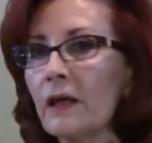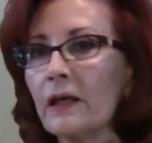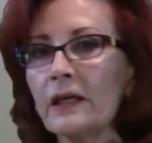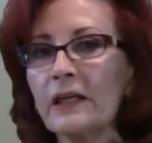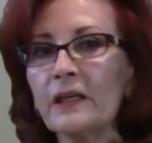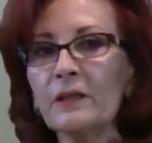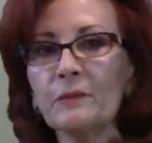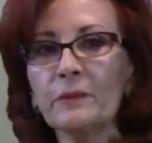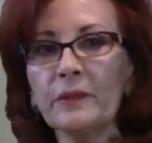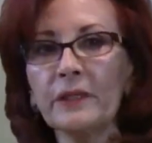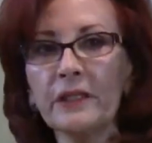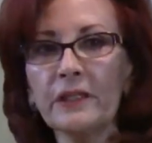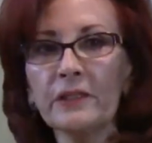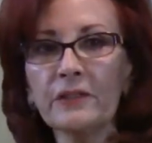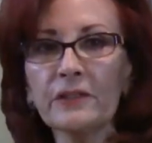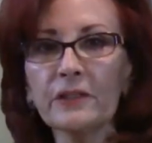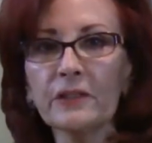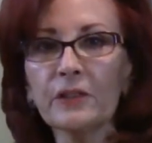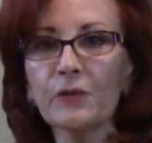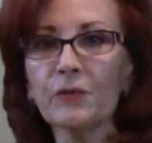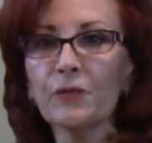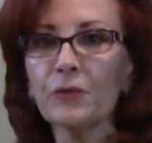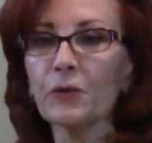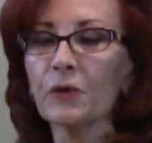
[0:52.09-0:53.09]
It means
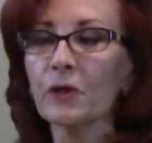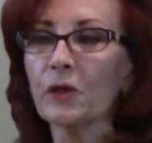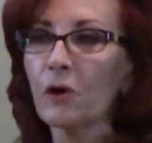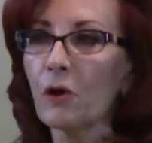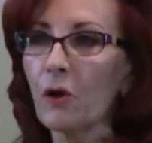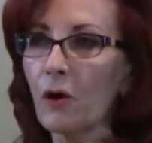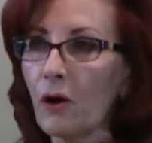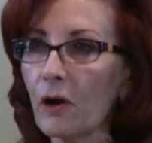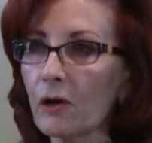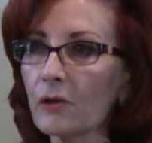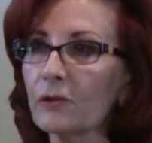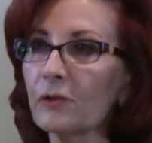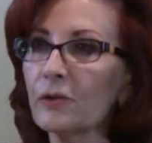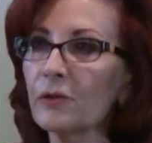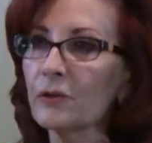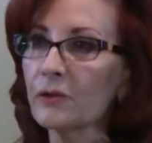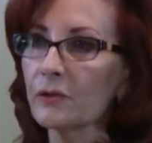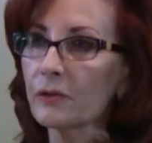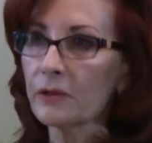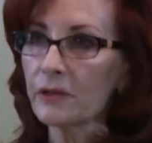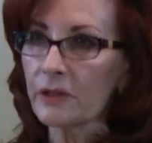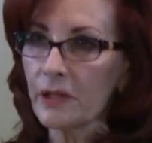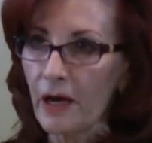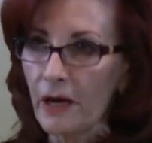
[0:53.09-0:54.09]
that if you're a
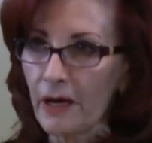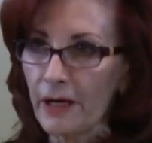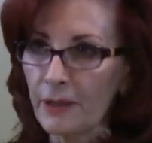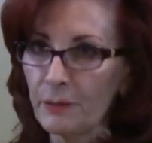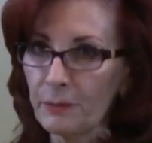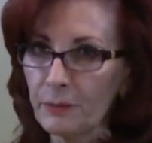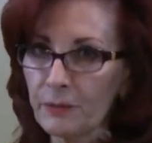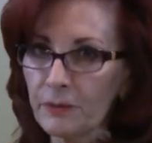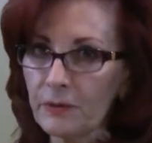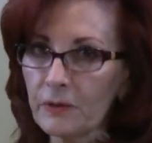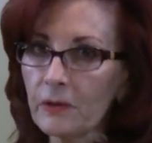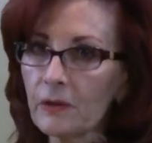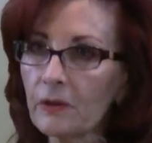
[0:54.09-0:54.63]
cardinal type,